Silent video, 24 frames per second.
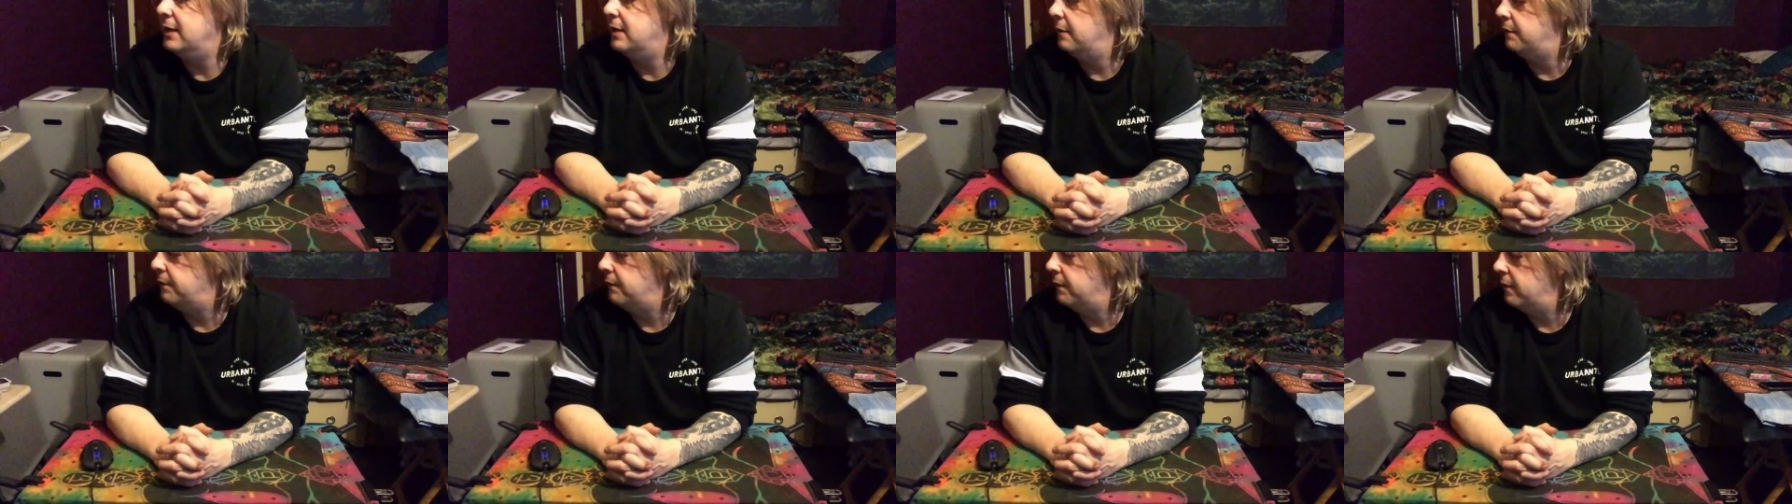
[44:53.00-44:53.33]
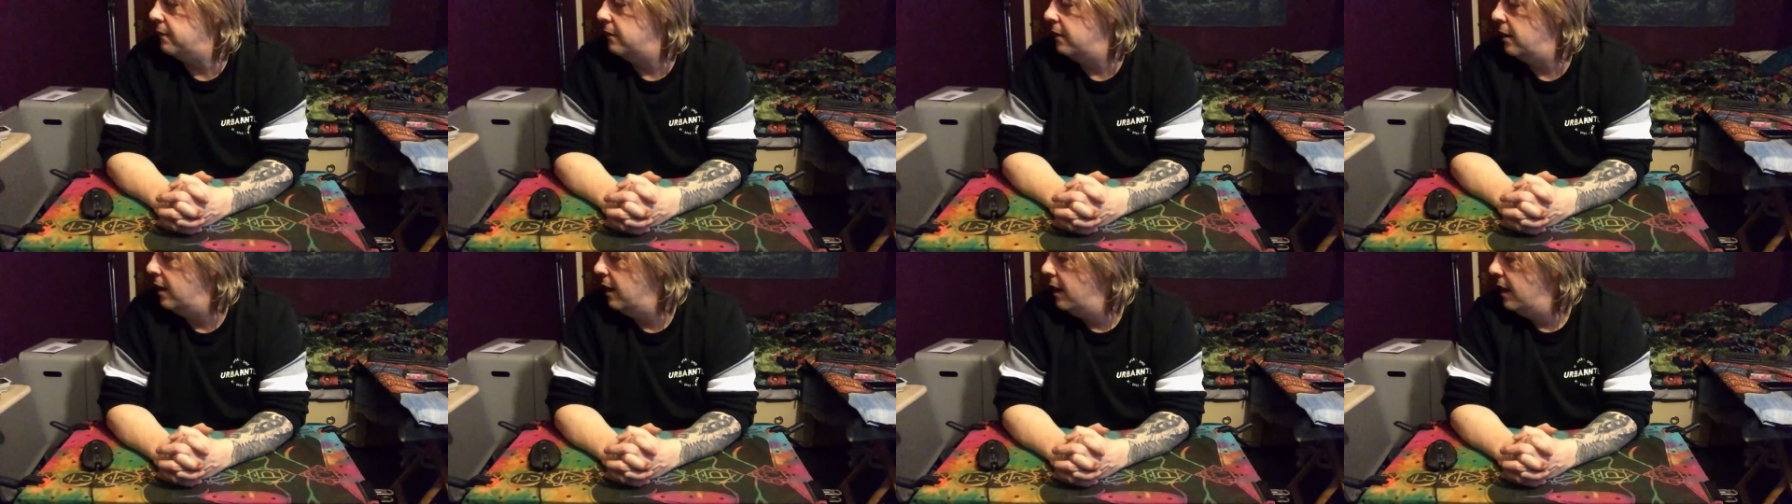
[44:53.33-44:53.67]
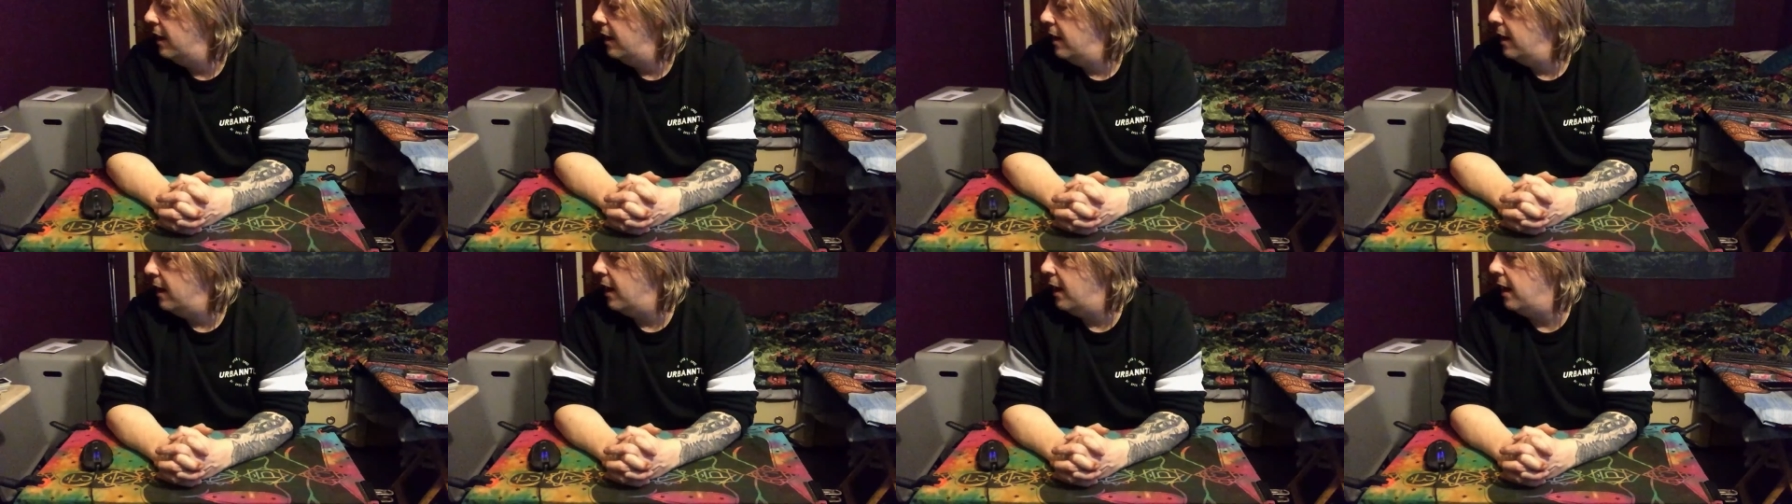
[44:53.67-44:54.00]
different.
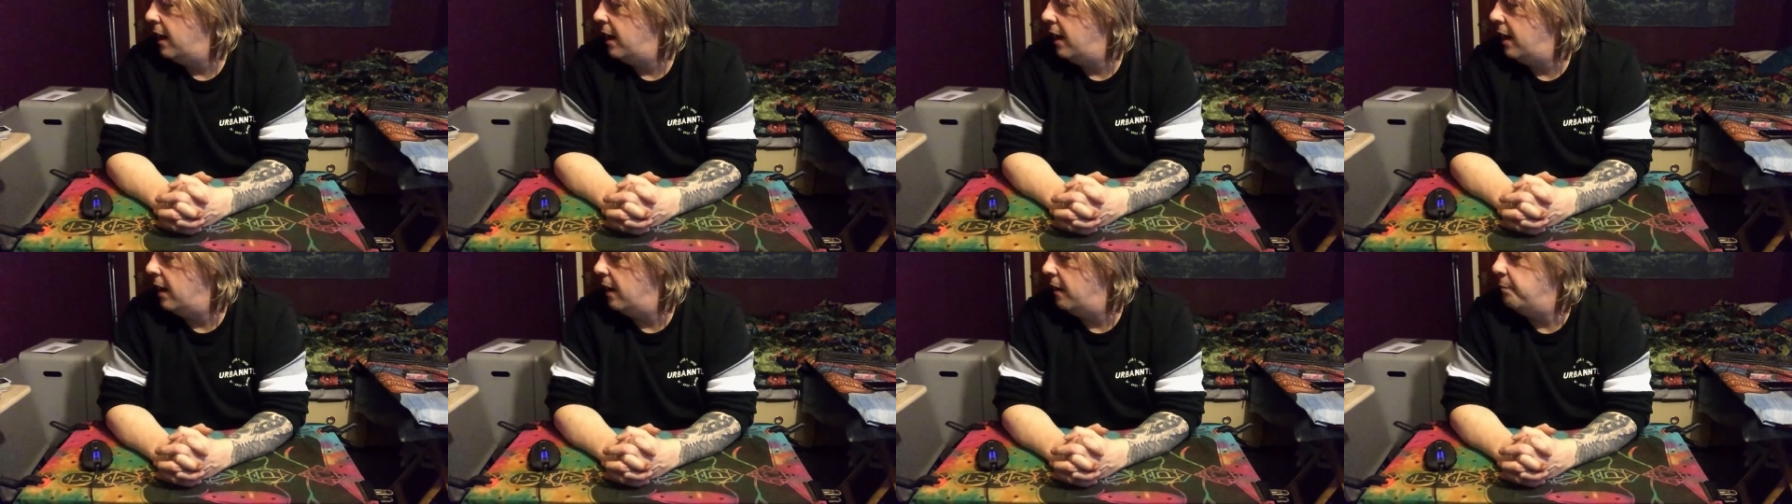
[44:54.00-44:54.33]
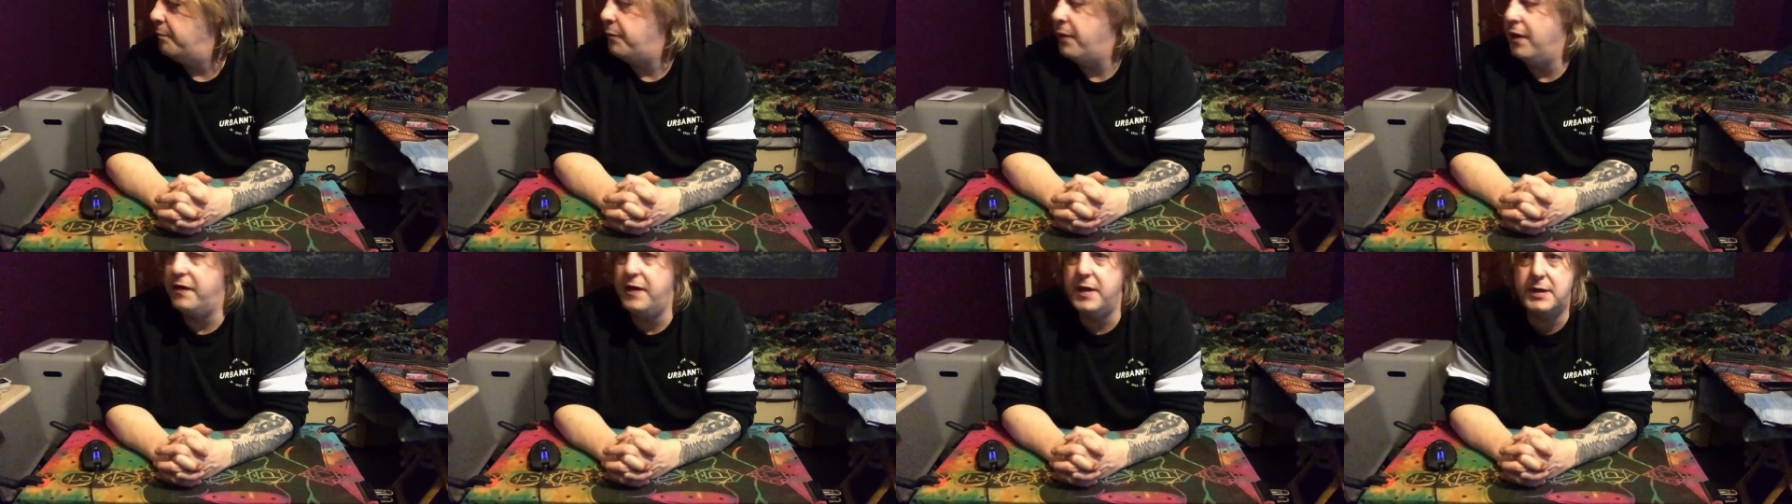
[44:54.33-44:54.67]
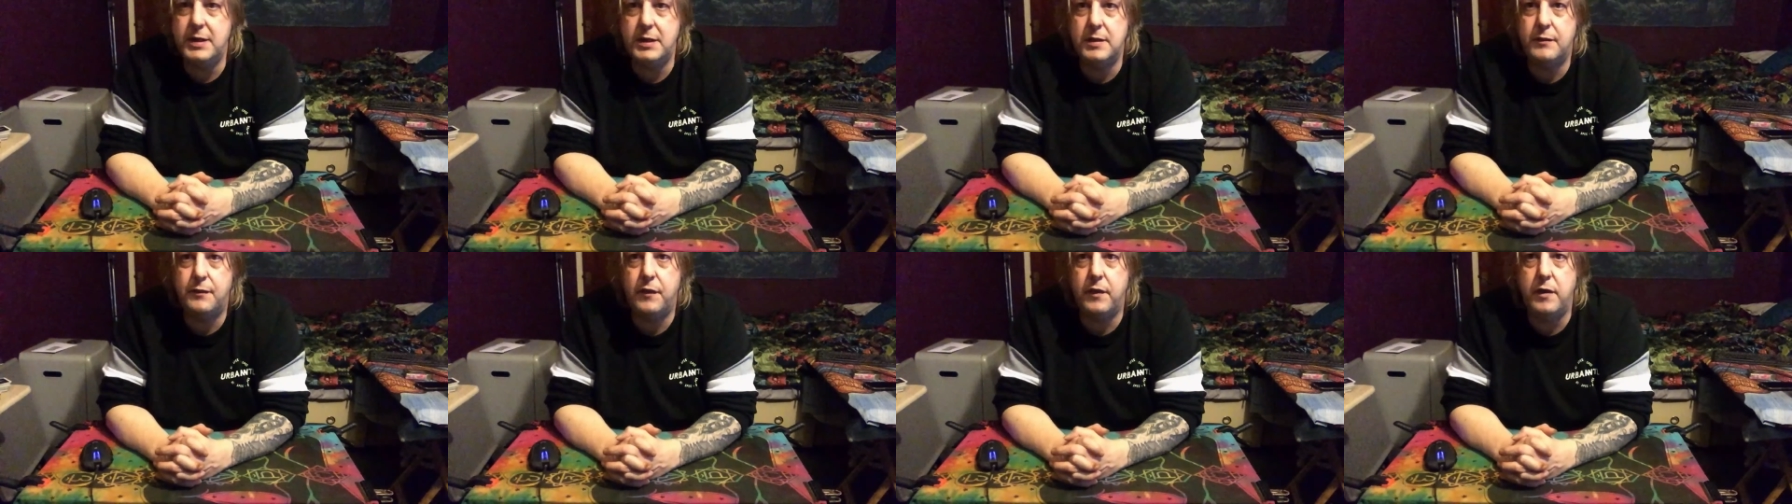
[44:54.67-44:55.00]
Uh, but
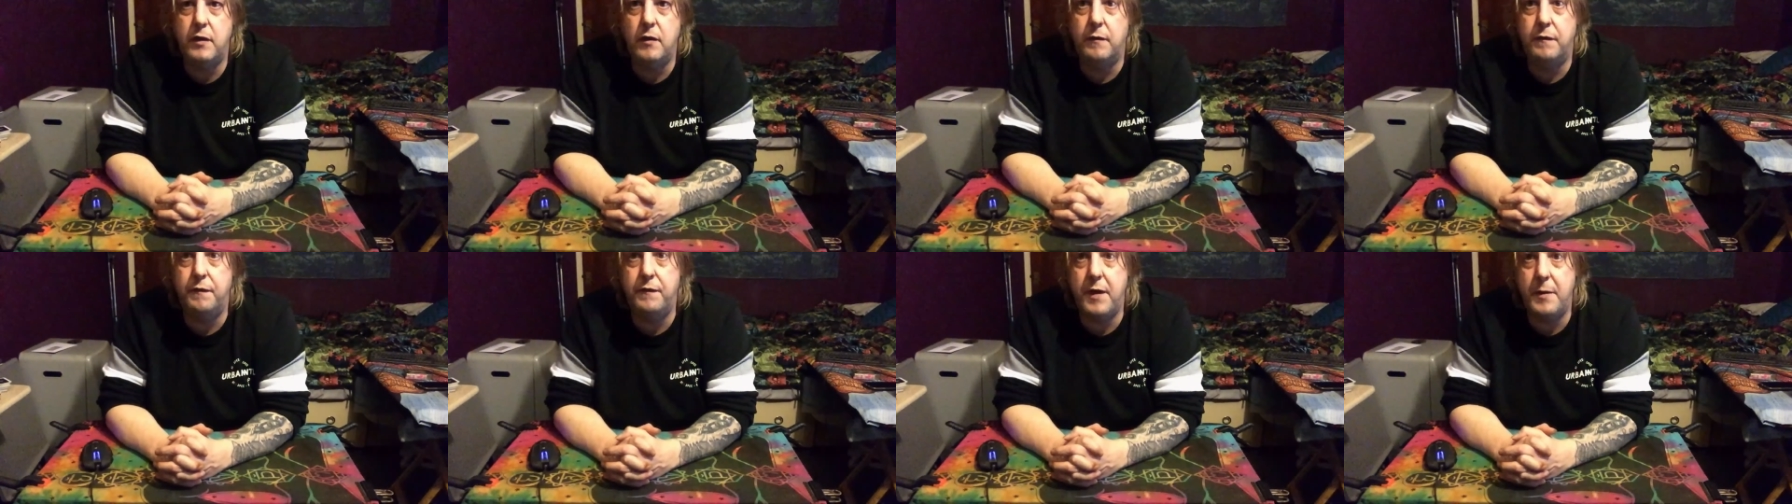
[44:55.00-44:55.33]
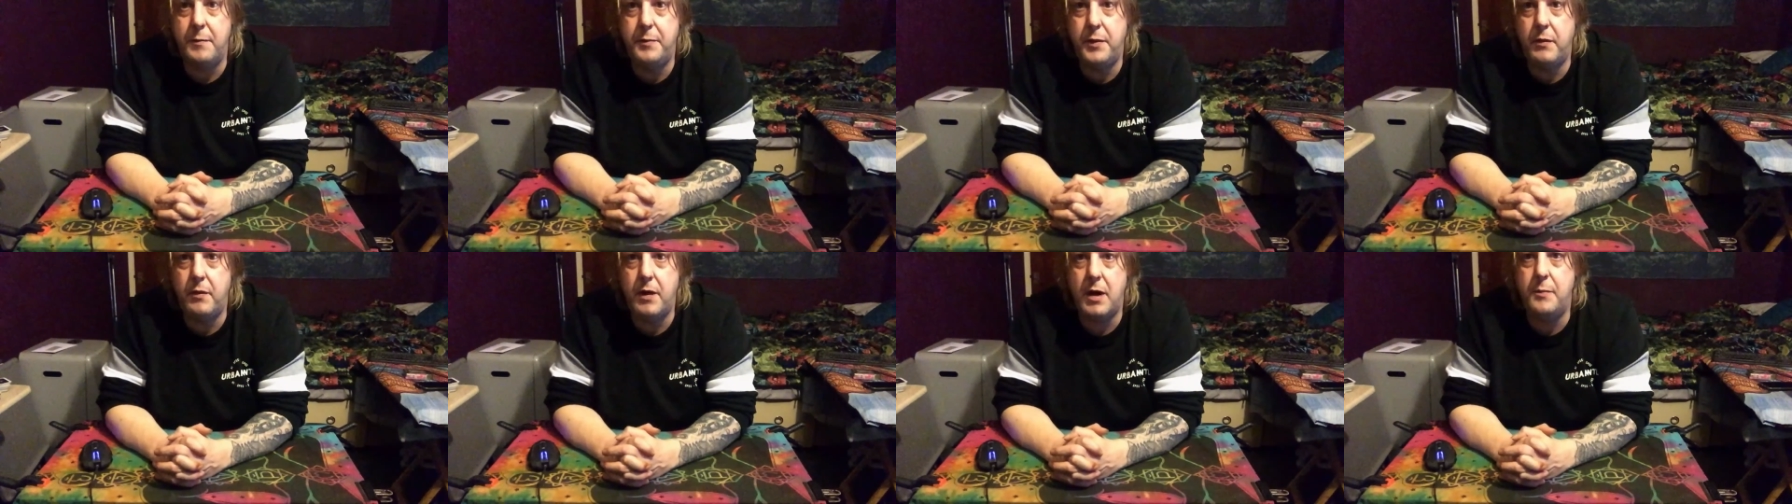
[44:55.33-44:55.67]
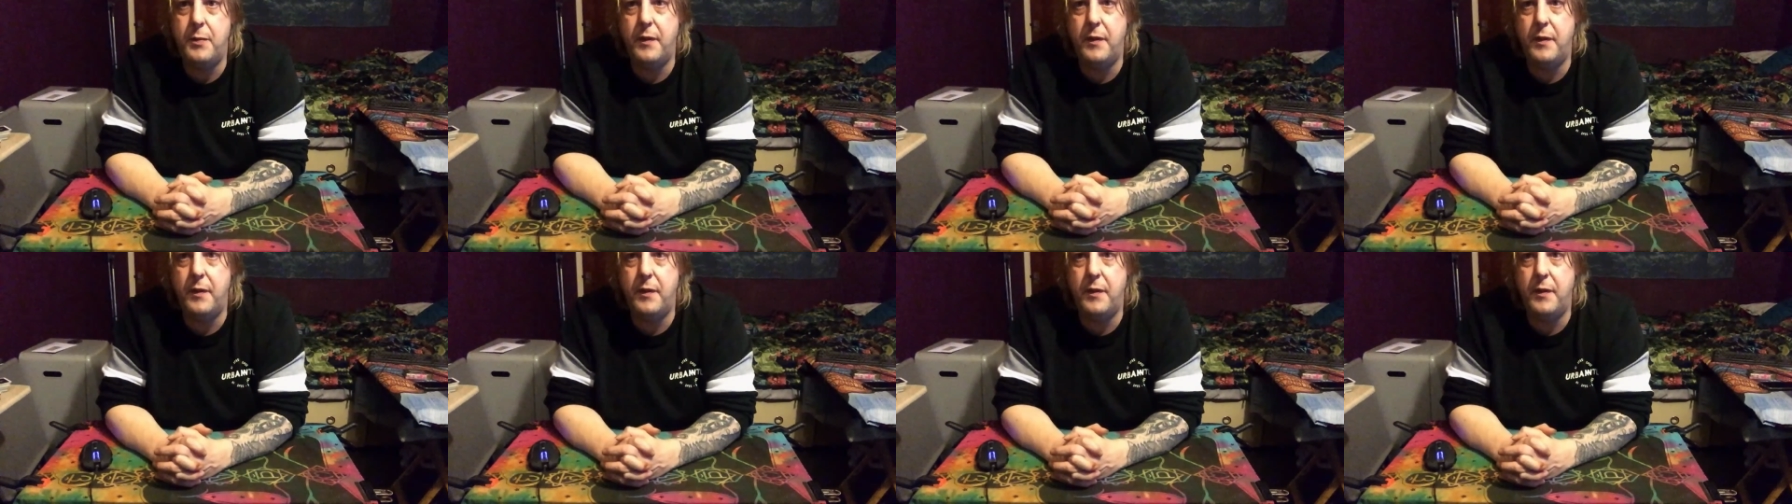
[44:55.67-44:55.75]
this is for your February,